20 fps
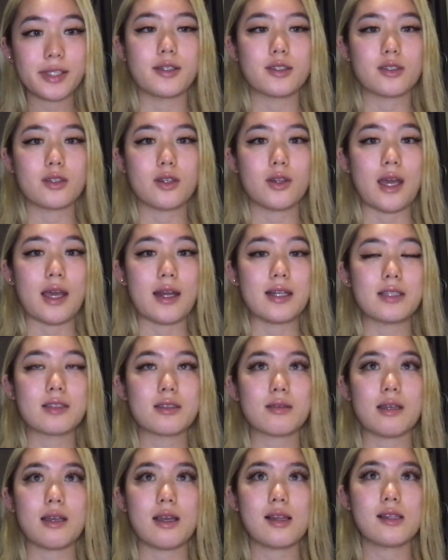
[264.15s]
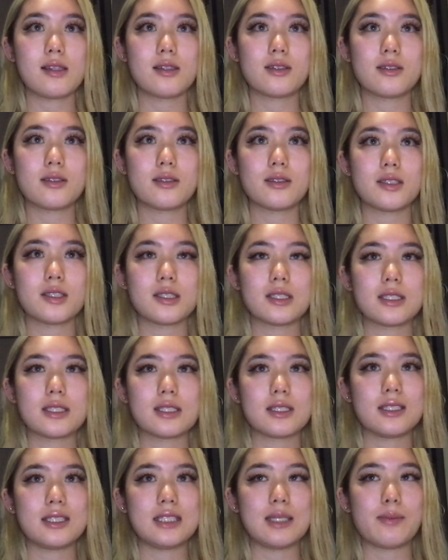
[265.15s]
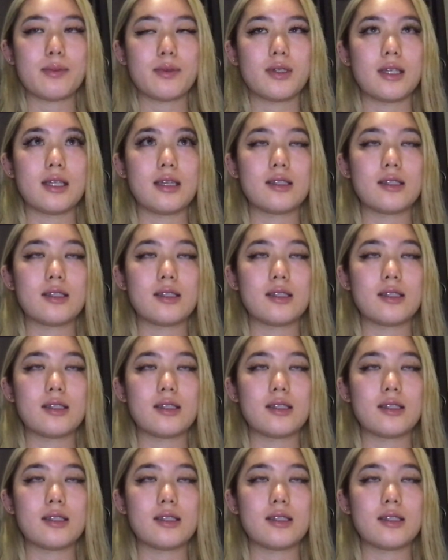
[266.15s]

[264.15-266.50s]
So that is a little snippet,